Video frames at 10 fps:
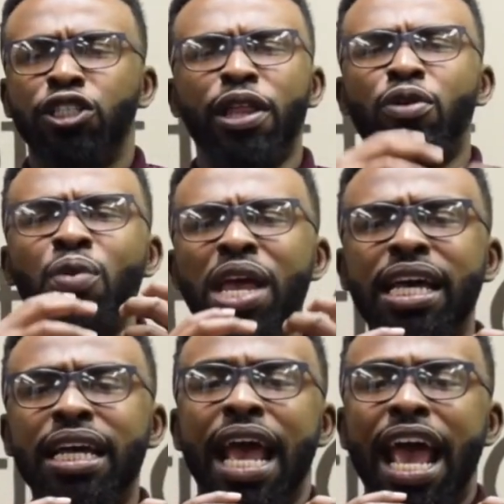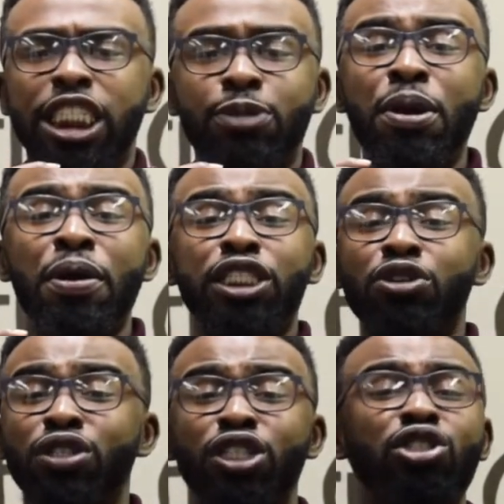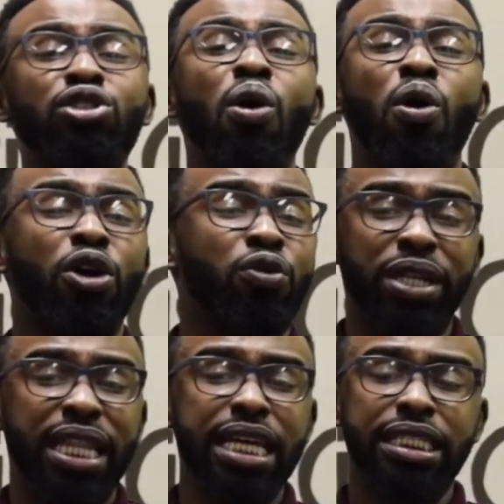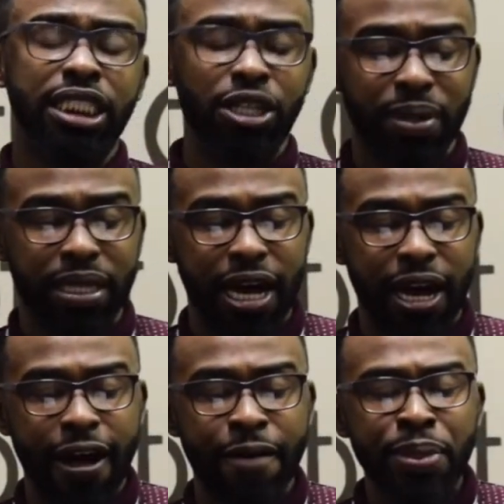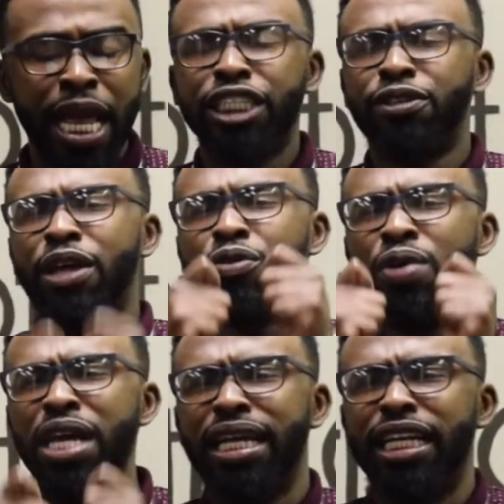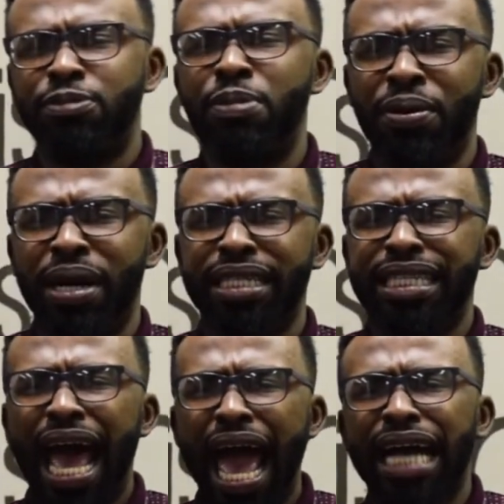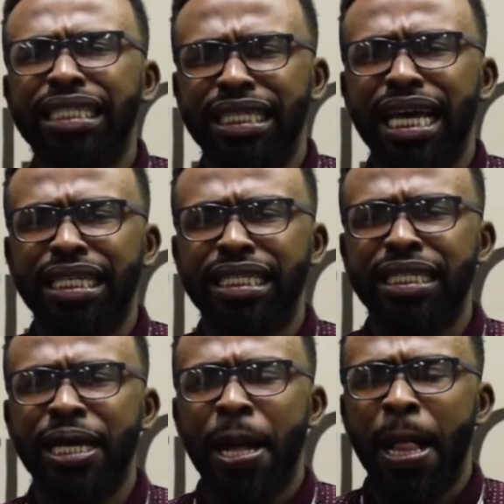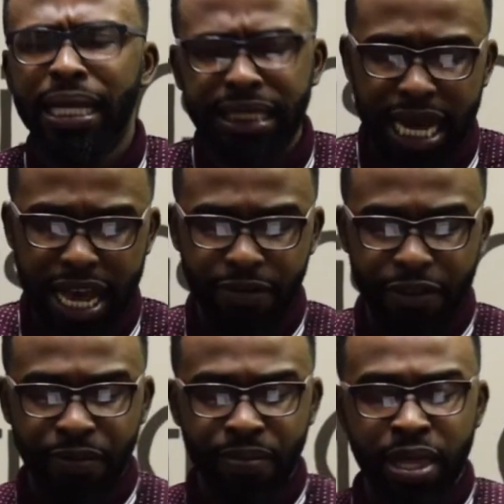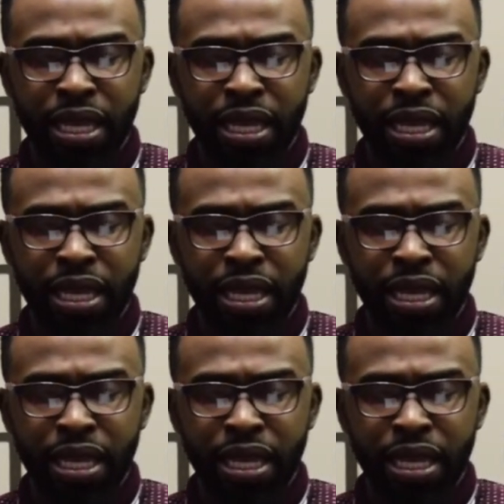so that we could experience a restored relationship with God, and so that we could experience access to heaven.